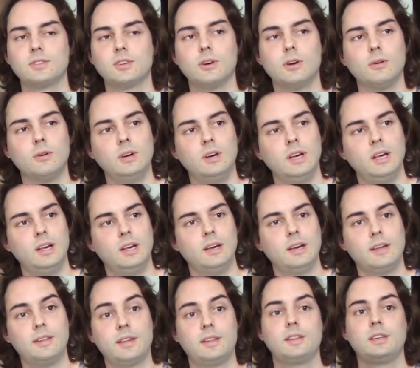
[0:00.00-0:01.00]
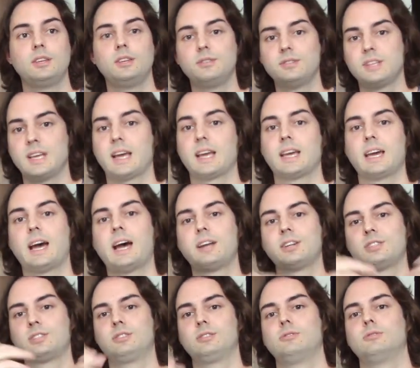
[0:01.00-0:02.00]
So, and then they use that
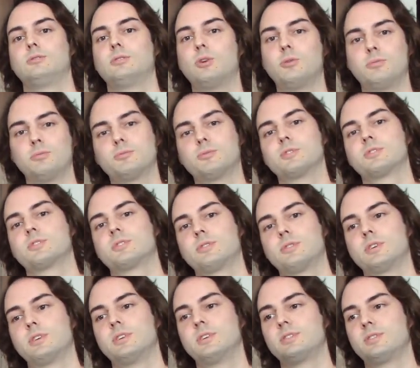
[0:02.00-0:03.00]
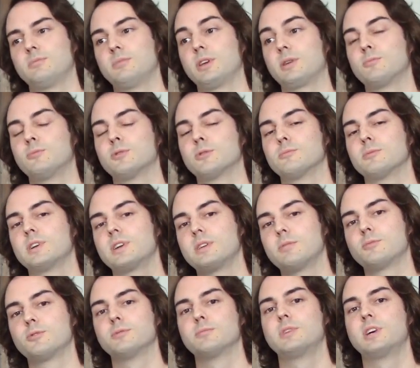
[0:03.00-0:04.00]
cash to open more stores and make more
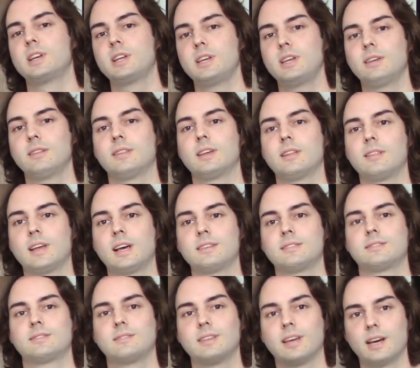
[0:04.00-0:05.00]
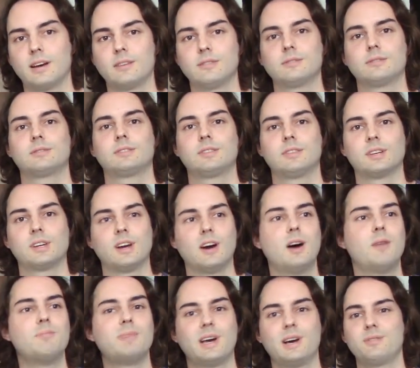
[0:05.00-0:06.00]
money. And then that's how the
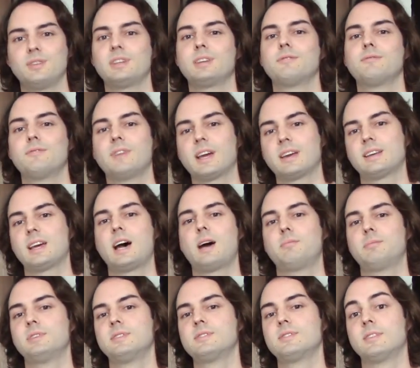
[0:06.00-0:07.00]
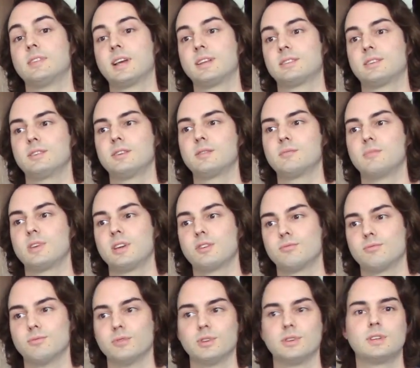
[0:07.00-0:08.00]
compounding effect happens. And that's how you can make
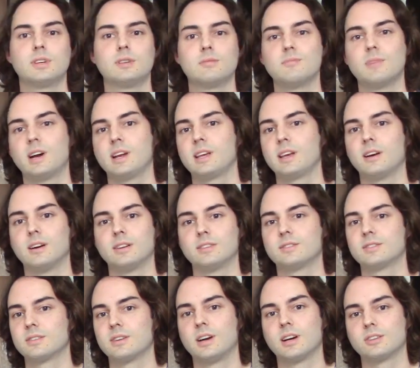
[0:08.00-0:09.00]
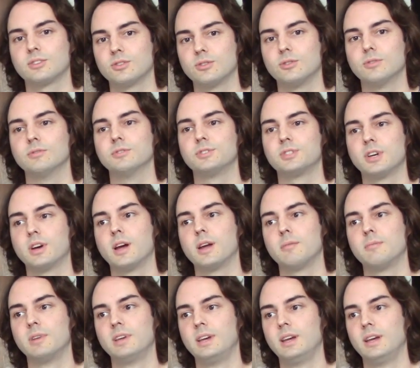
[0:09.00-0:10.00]
really good money on stocks over
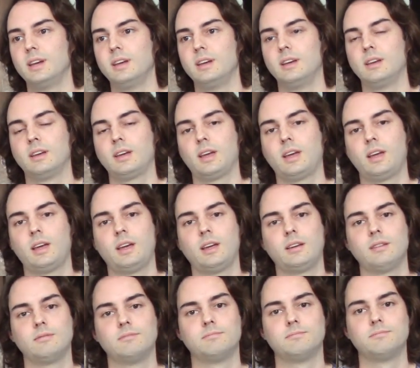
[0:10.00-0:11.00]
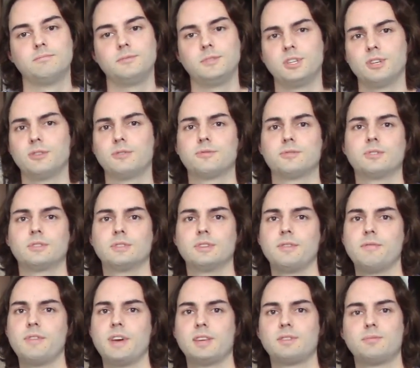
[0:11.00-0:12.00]
time. And, you know, for
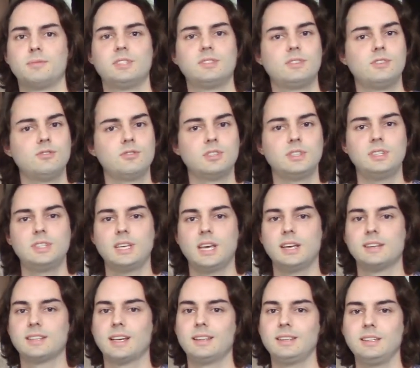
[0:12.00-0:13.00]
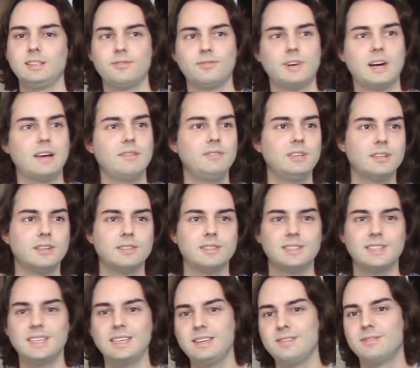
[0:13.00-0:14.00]
investments, usually takes at least 5 years
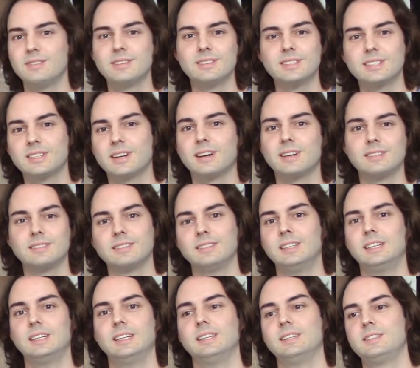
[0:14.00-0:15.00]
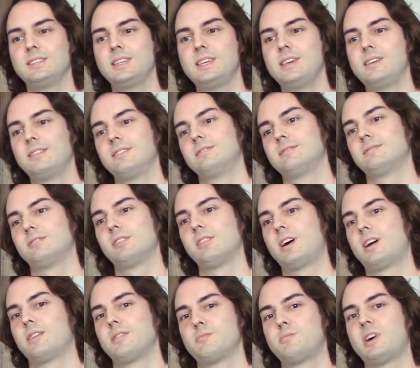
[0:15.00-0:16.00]
to even start seeing a
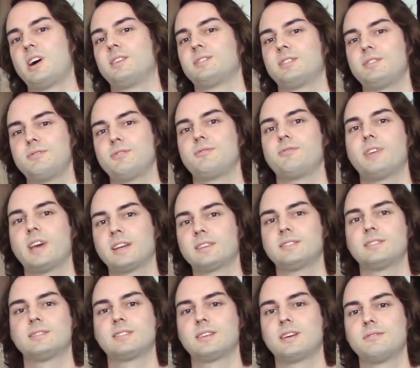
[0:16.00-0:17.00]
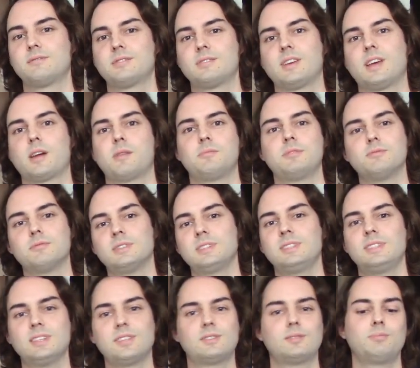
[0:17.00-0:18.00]
lot of the positive effects and stuff. So you got to be really
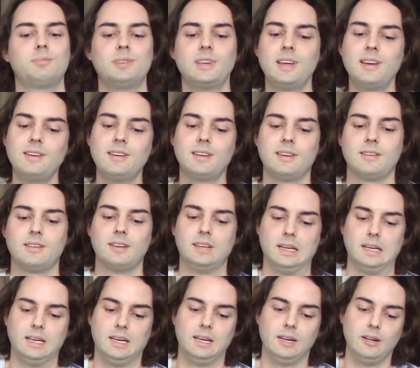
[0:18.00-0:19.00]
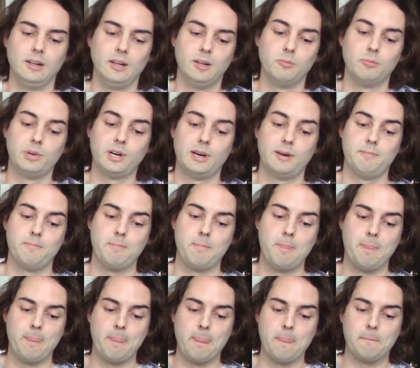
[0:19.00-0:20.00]
disciplined. And but,
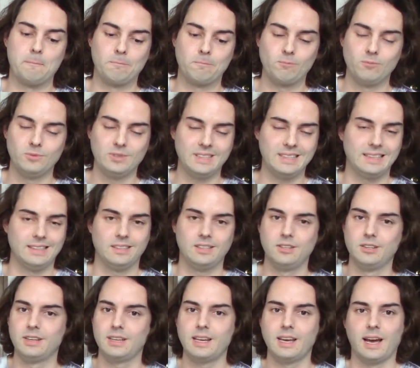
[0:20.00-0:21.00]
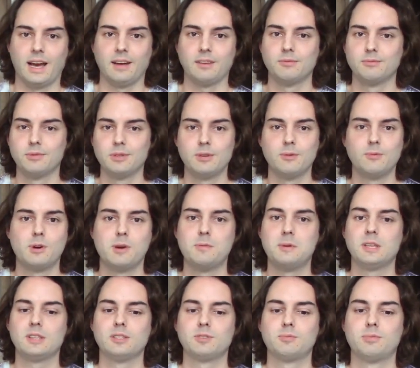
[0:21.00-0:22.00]
you know, yeah, I really want to
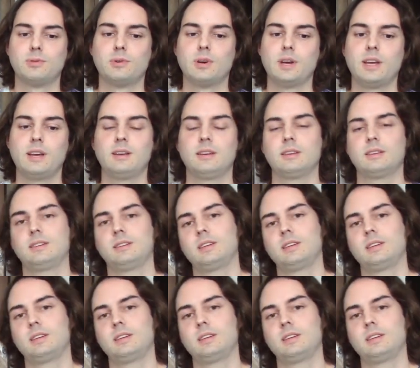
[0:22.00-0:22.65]
make this point.